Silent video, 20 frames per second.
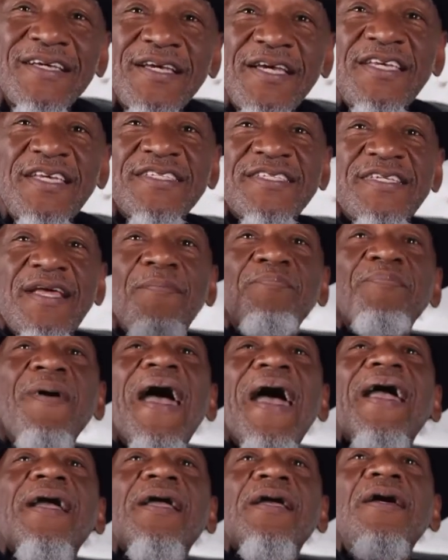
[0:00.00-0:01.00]
he stepped
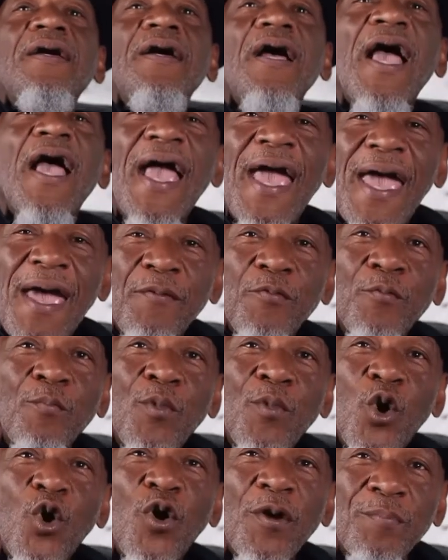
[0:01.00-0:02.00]
back. And
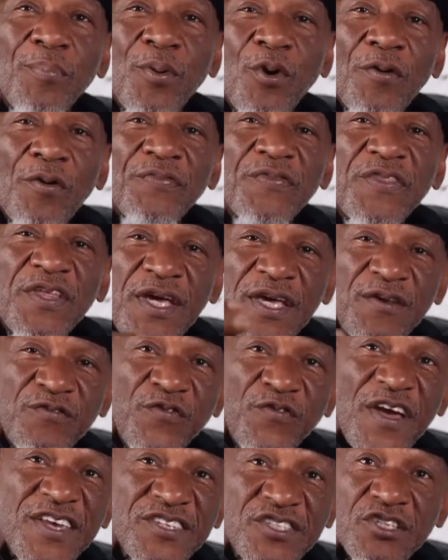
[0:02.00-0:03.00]
more important, the
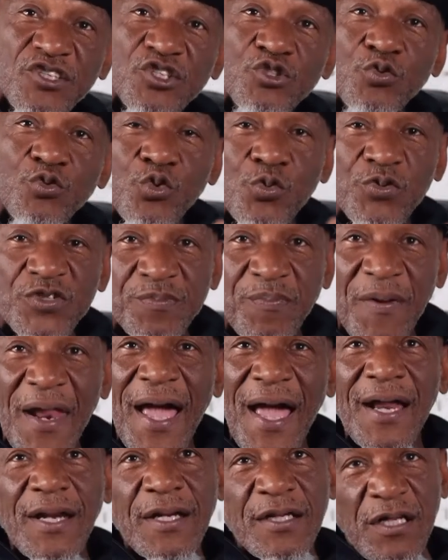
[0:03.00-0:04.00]
investors, who was
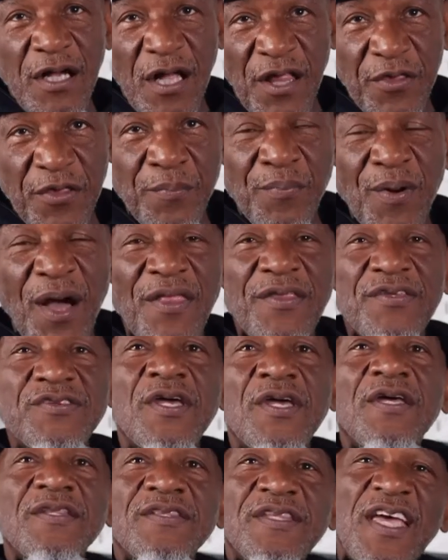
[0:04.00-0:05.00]
black, the other brothers,
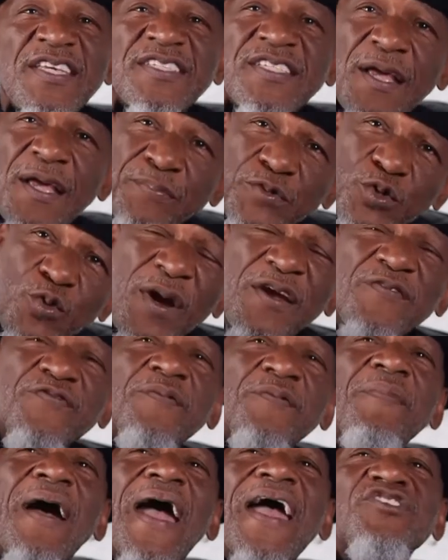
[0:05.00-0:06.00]
they stepped away
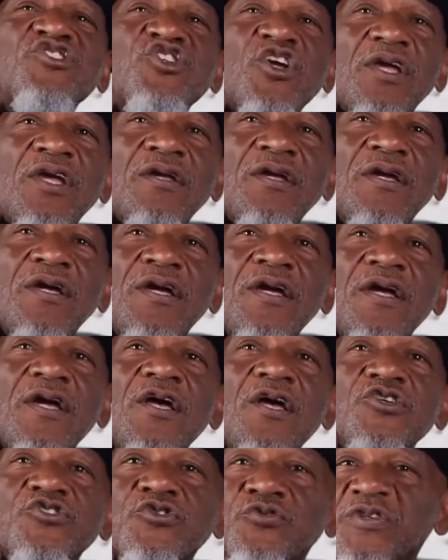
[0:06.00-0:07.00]
from Magic.
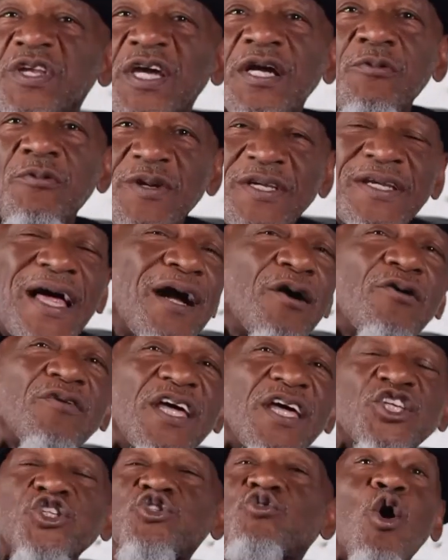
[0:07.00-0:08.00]
So, nigga, we're not going to
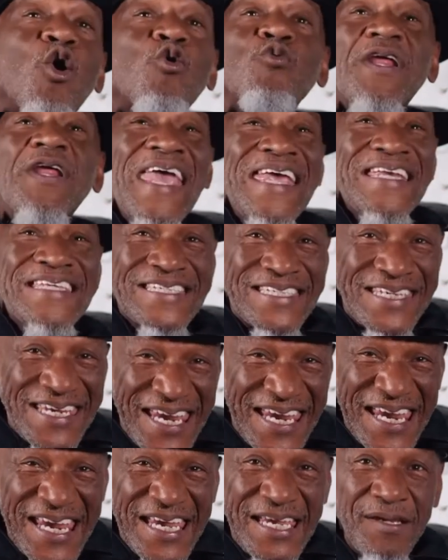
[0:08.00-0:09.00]
let you own a
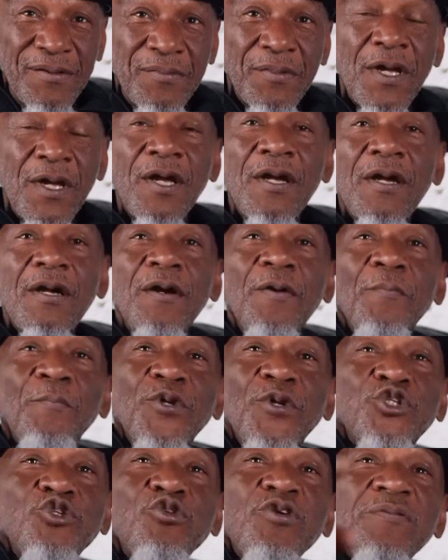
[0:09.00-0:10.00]
team,
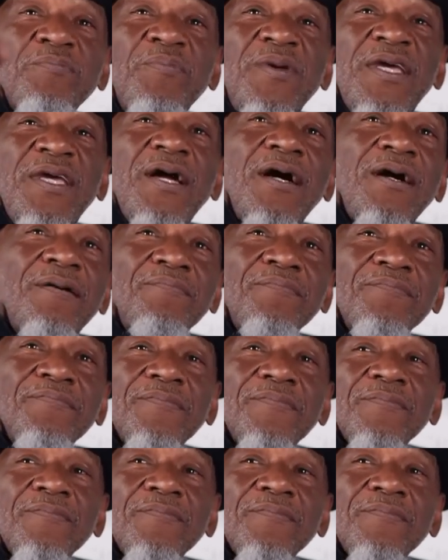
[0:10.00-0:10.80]
but you can be, you